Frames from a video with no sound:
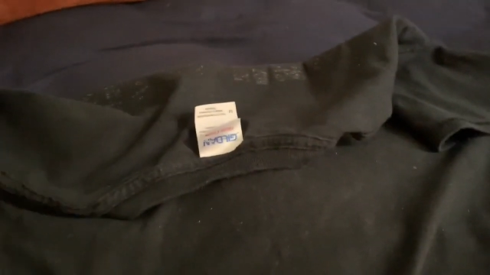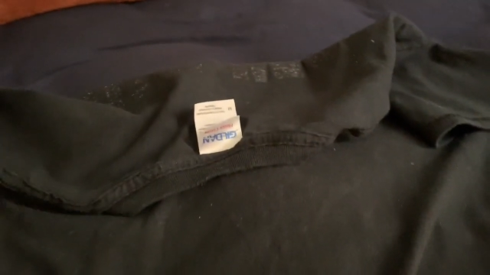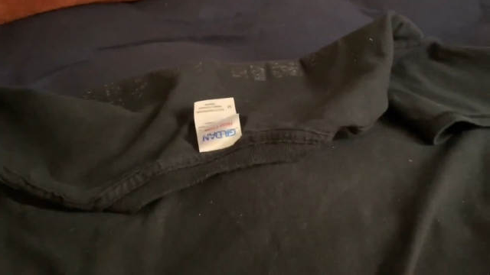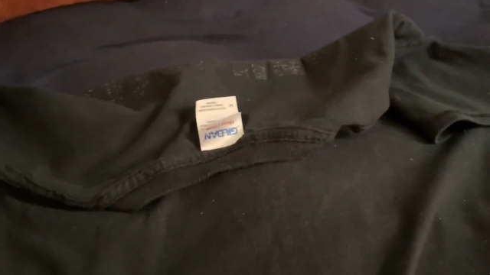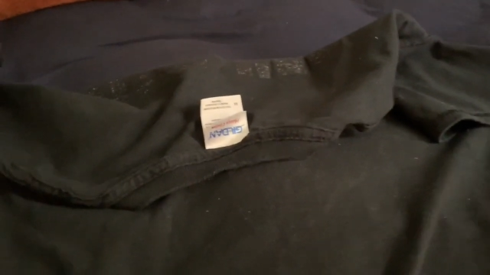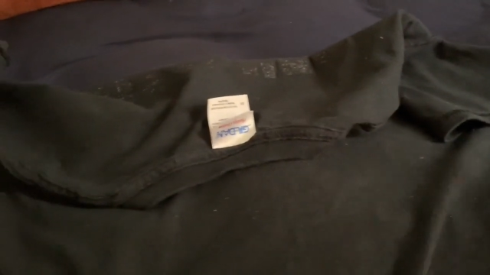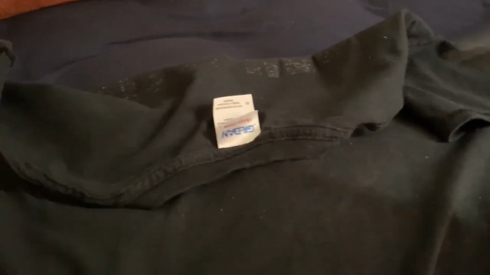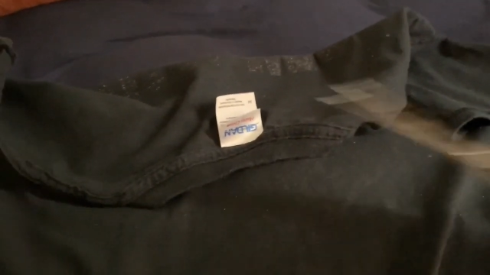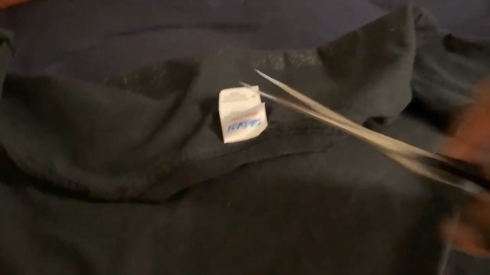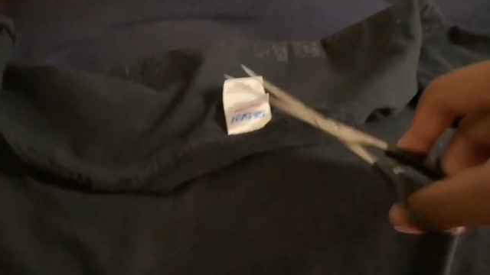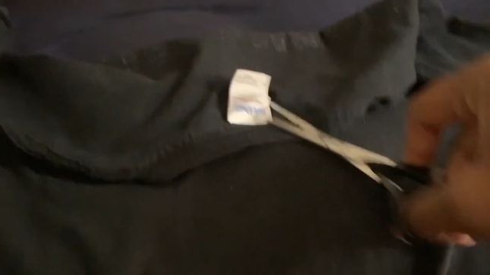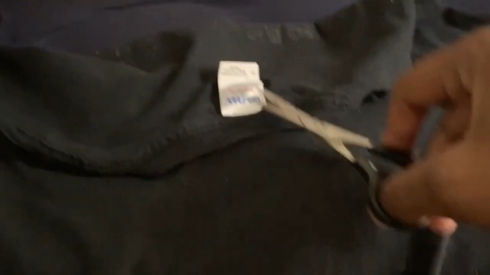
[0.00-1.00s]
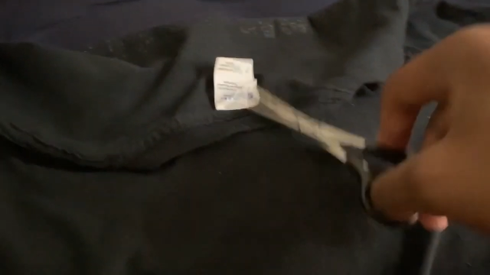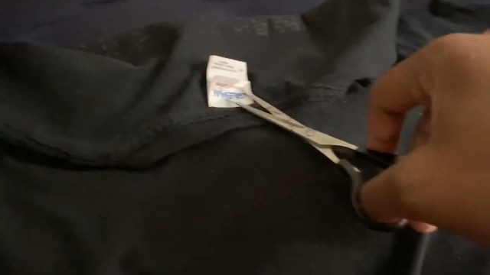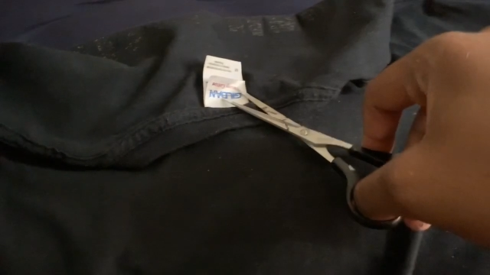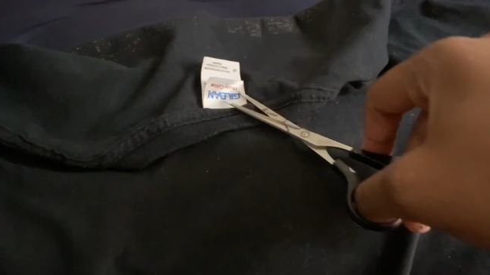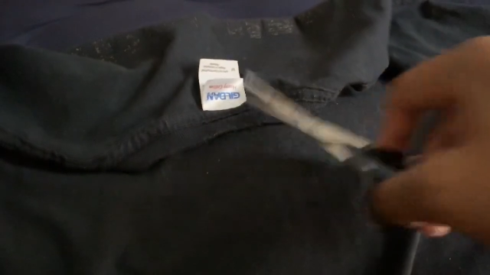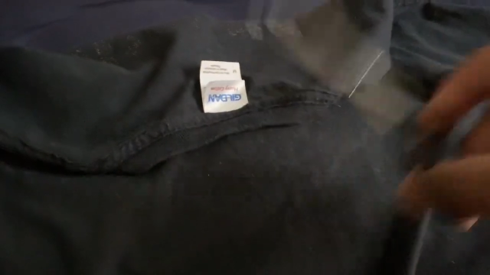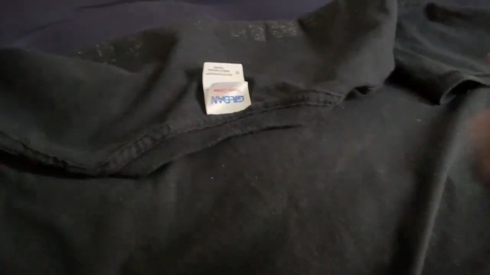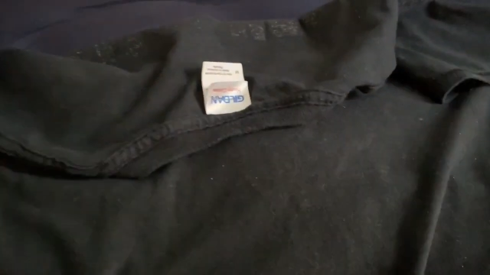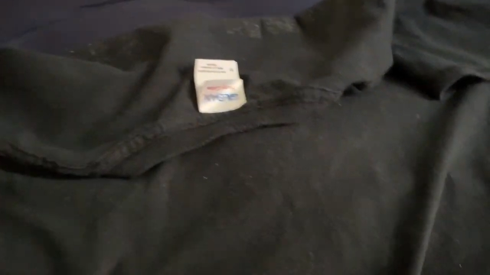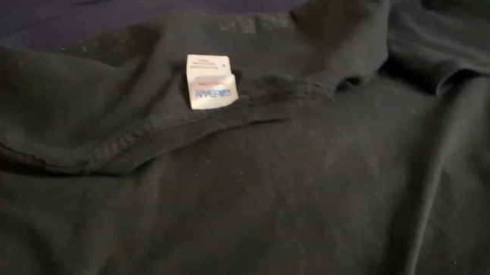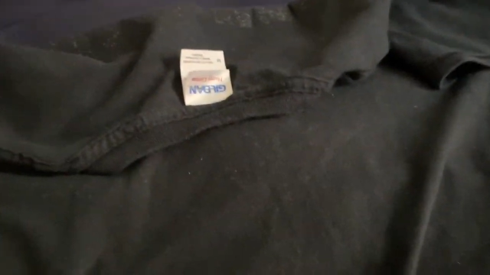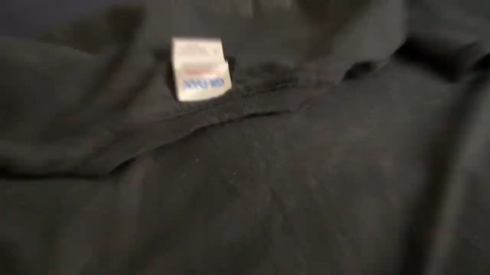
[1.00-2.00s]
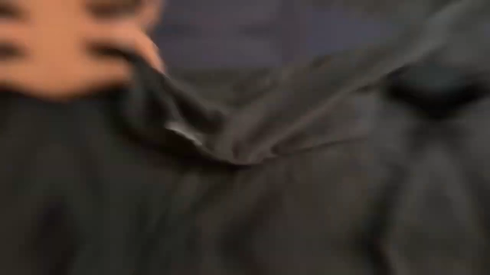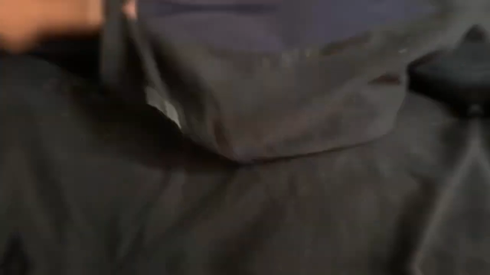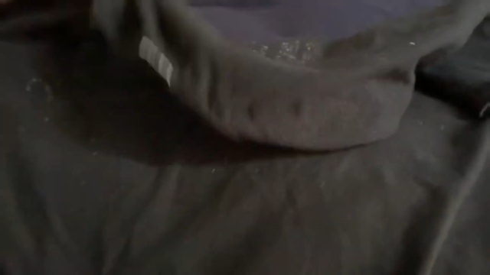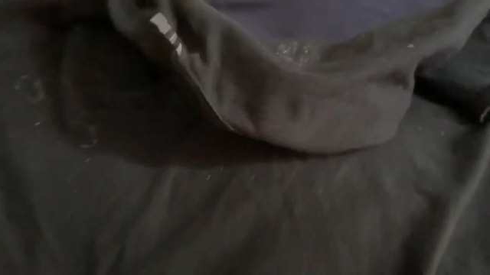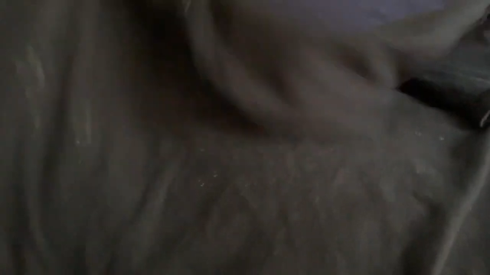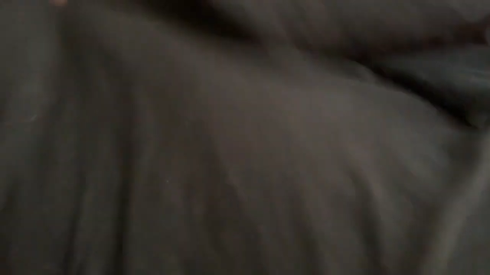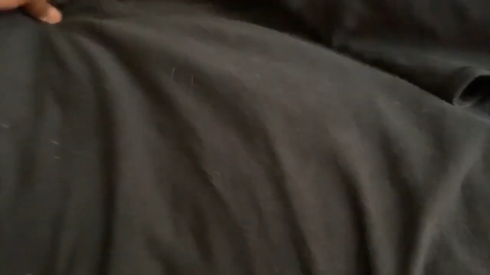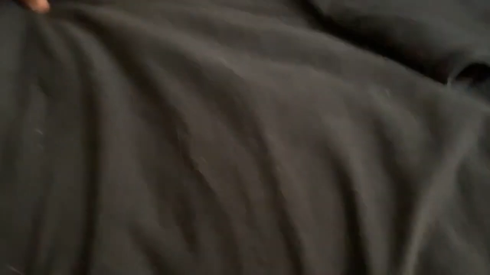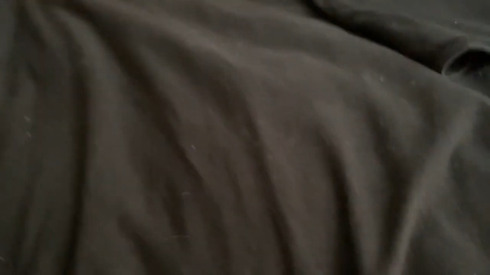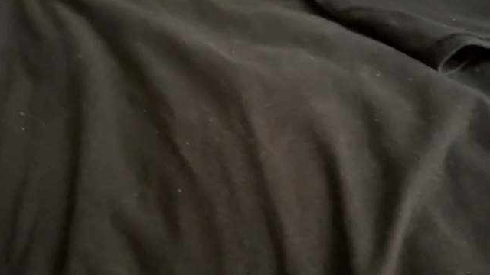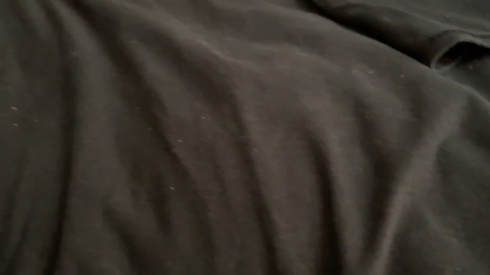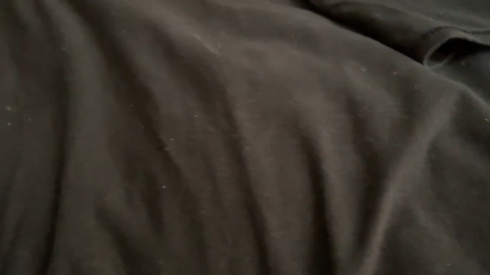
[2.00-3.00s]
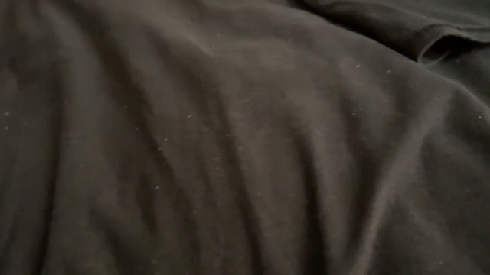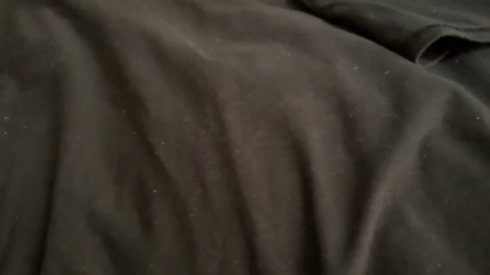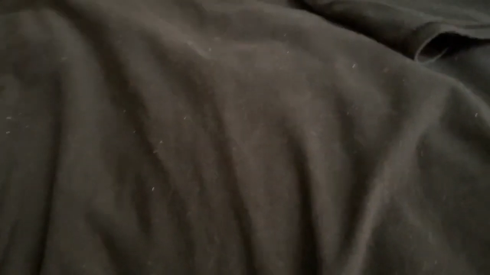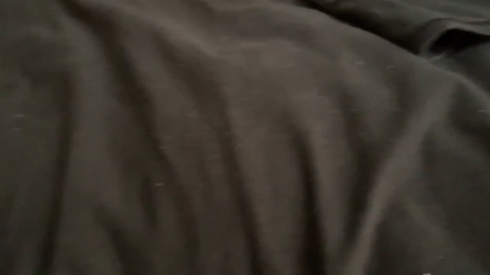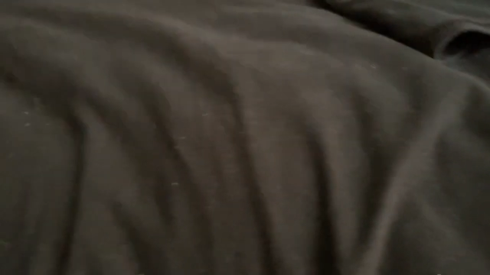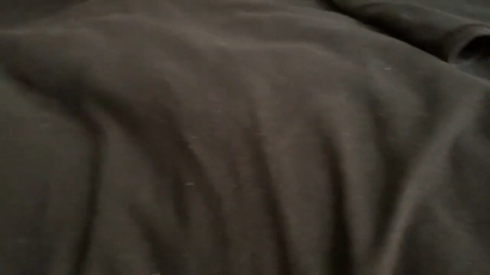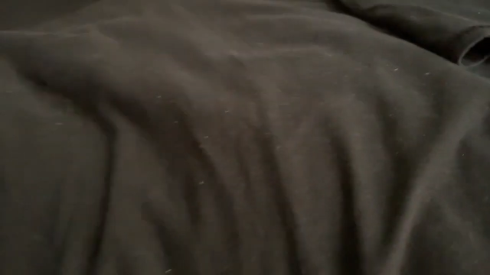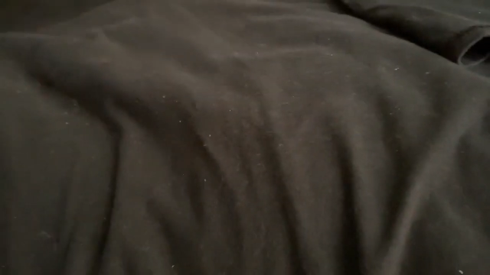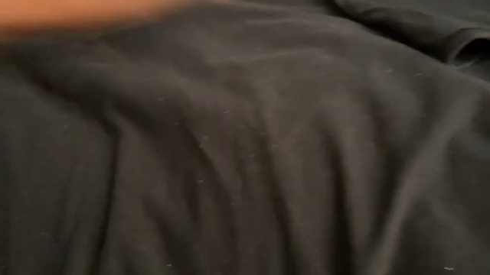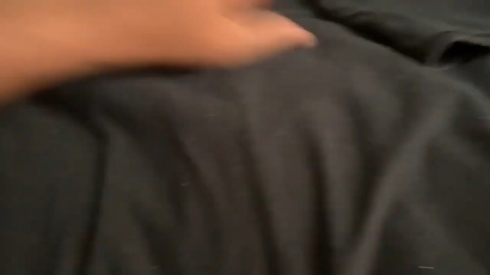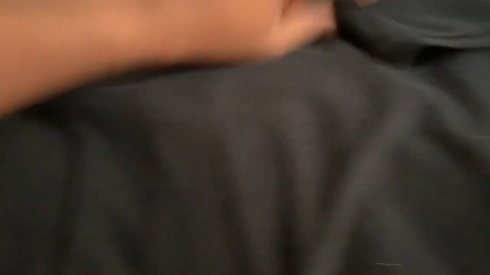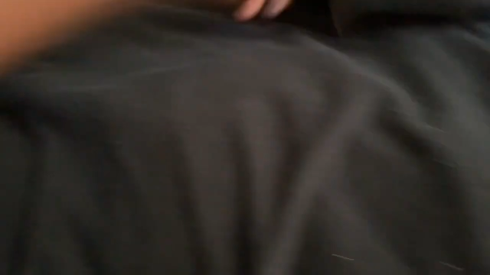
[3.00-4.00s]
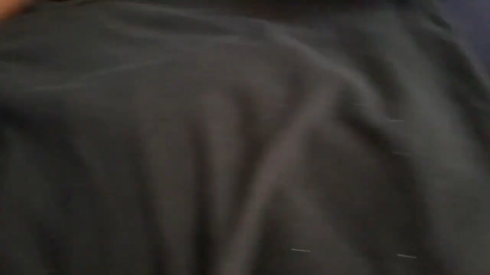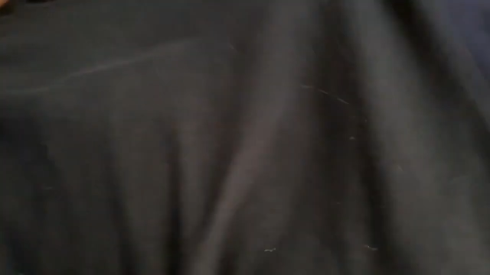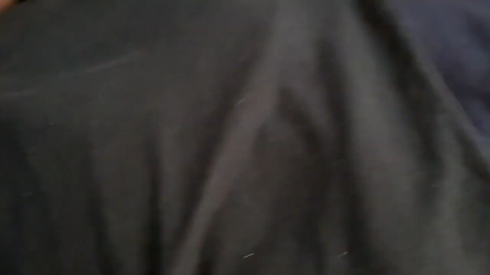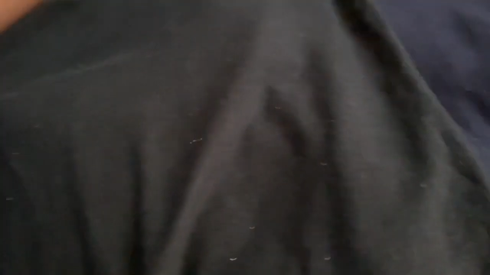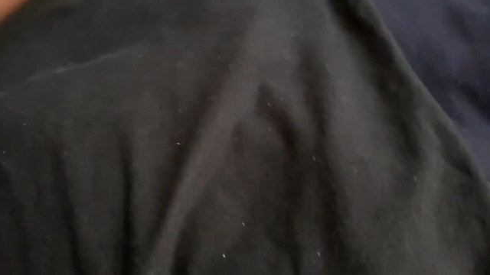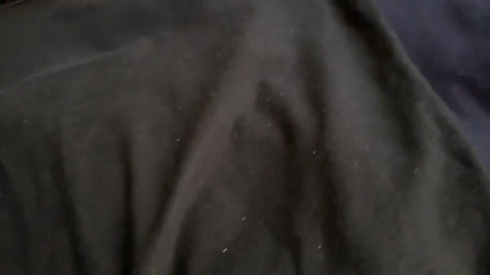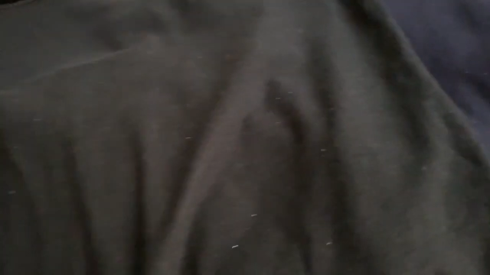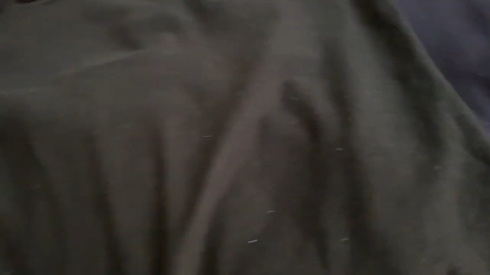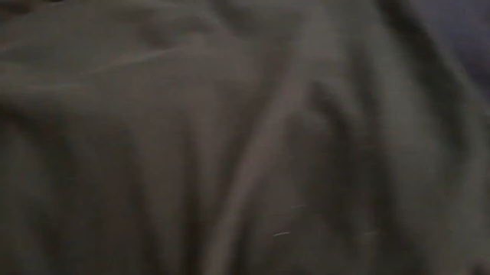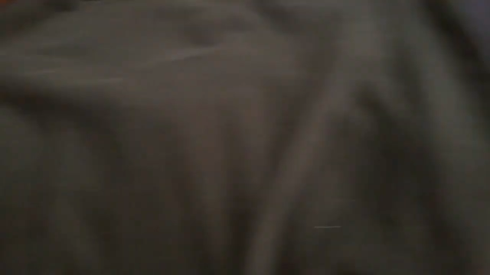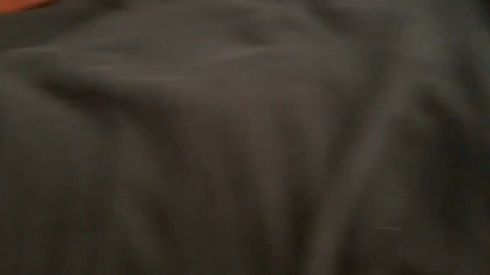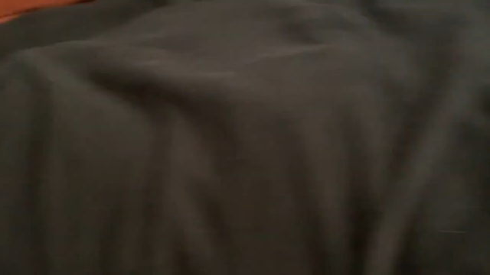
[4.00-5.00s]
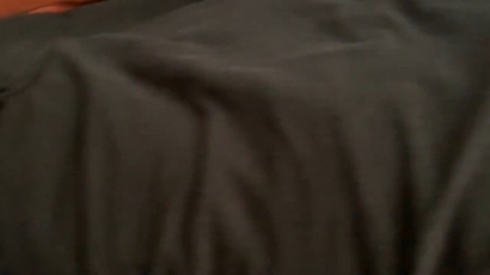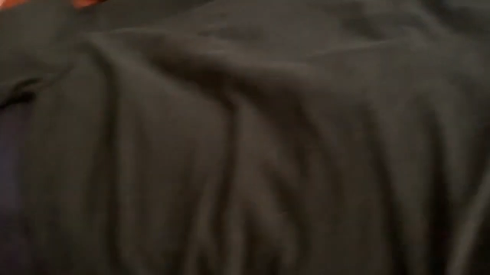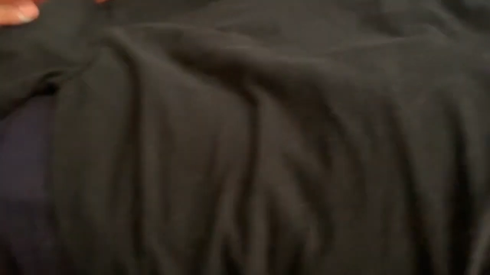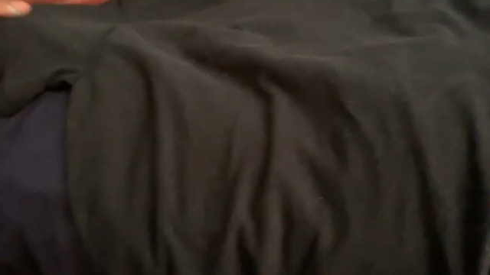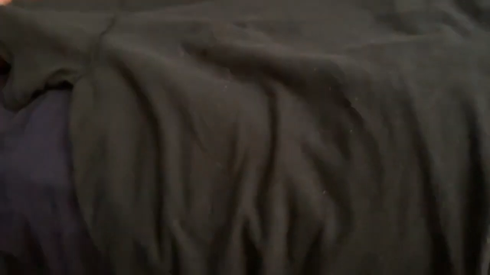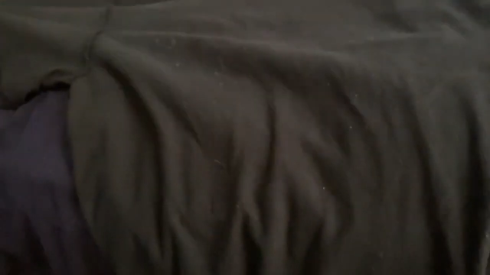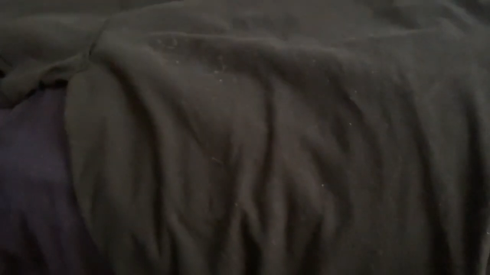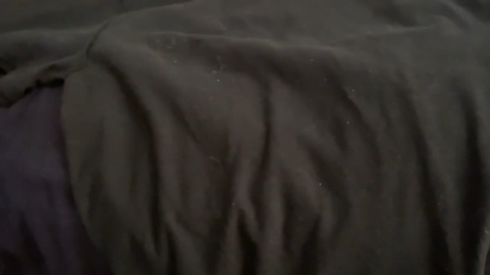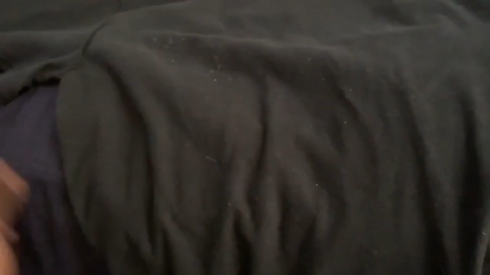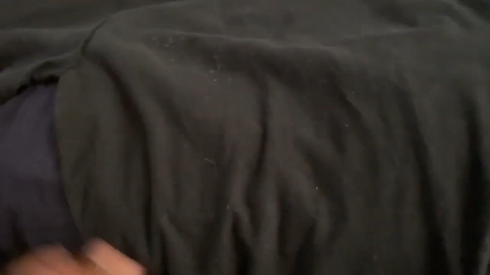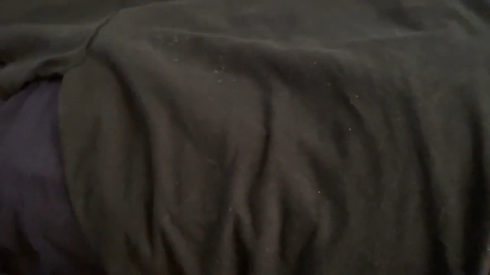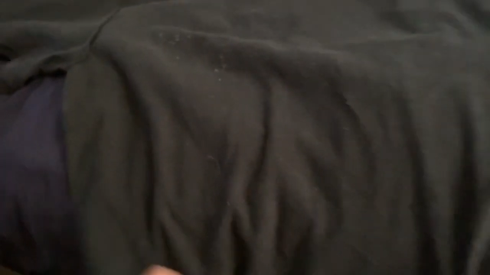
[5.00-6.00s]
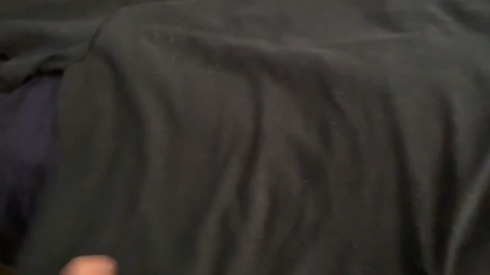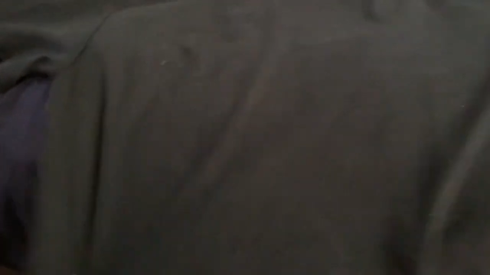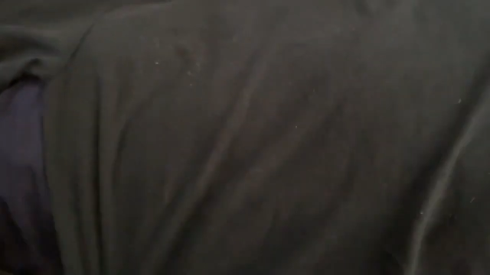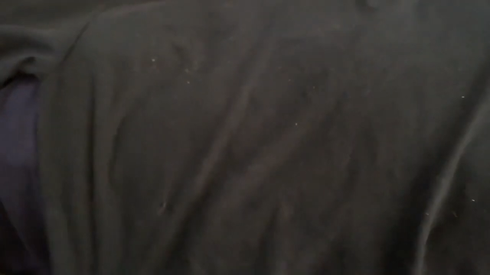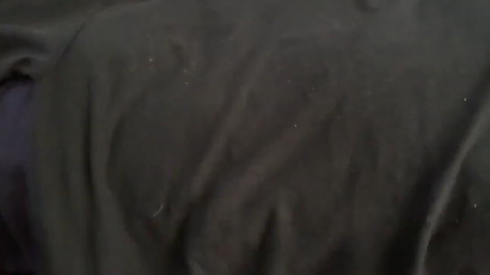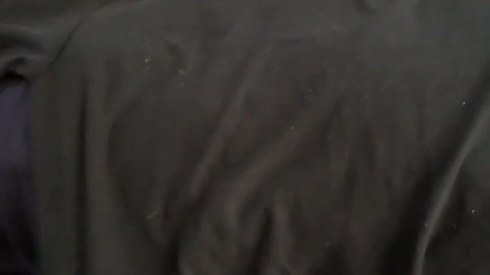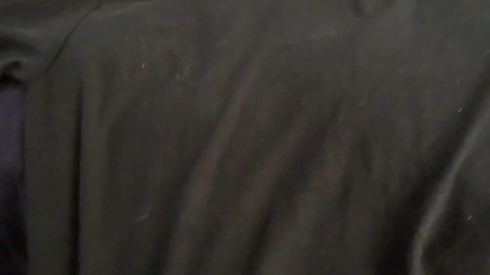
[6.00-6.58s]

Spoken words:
(no speaker visible)